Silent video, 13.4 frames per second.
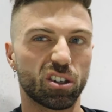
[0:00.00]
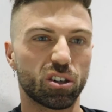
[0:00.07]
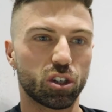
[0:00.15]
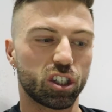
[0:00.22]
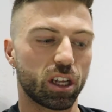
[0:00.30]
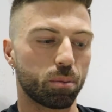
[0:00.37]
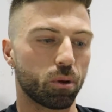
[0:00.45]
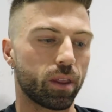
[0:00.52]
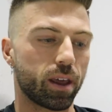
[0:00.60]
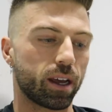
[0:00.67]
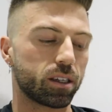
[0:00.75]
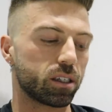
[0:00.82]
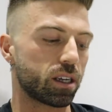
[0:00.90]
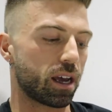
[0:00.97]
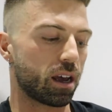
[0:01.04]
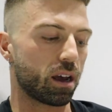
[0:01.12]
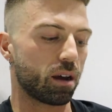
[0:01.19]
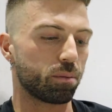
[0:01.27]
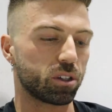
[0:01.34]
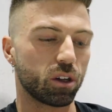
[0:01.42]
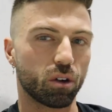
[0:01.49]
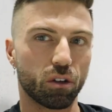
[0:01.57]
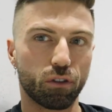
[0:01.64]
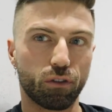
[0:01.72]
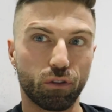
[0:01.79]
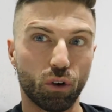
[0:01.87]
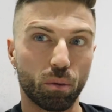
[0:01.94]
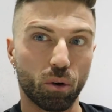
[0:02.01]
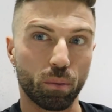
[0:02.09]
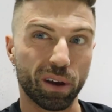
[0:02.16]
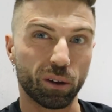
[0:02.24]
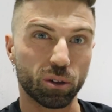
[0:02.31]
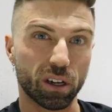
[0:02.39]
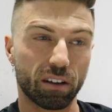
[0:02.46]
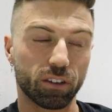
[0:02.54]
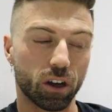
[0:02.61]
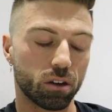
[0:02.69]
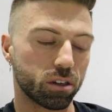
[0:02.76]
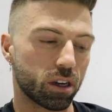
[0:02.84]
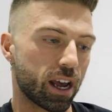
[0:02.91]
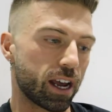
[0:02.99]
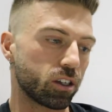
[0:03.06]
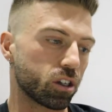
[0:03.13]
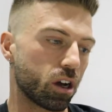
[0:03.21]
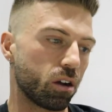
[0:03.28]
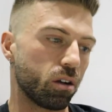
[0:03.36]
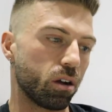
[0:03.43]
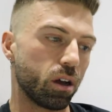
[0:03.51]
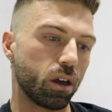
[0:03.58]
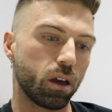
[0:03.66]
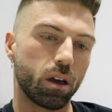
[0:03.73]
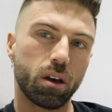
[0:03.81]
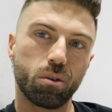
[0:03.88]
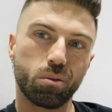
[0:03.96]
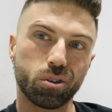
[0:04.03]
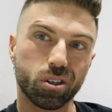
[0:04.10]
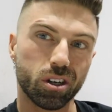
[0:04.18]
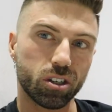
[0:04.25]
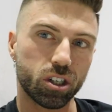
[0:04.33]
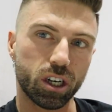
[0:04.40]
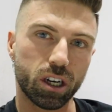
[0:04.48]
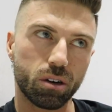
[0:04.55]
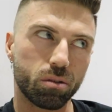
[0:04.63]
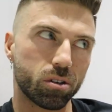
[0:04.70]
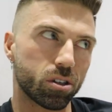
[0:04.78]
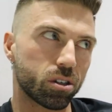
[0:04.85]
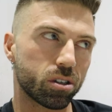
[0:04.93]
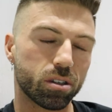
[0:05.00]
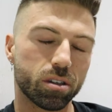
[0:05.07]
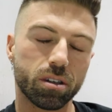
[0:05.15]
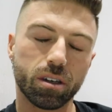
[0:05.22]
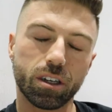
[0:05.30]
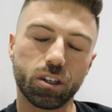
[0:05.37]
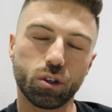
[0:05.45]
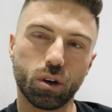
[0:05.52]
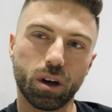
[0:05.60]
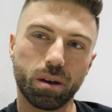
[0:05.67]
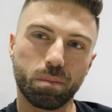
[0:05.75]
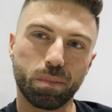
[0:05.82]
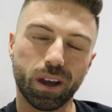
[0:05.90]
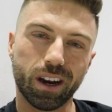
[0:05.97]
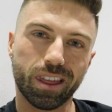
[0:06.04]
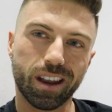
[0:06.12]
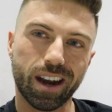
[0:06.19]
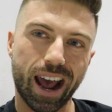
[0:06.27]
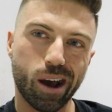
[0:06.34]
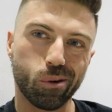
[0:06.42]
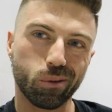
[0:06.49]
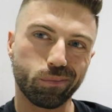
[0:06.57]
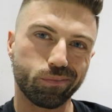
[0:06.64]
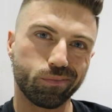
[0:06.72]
So I'll just step on this. Still got 4 more meals left to go today, so I'm just gonna chill and just enjoy being in the now.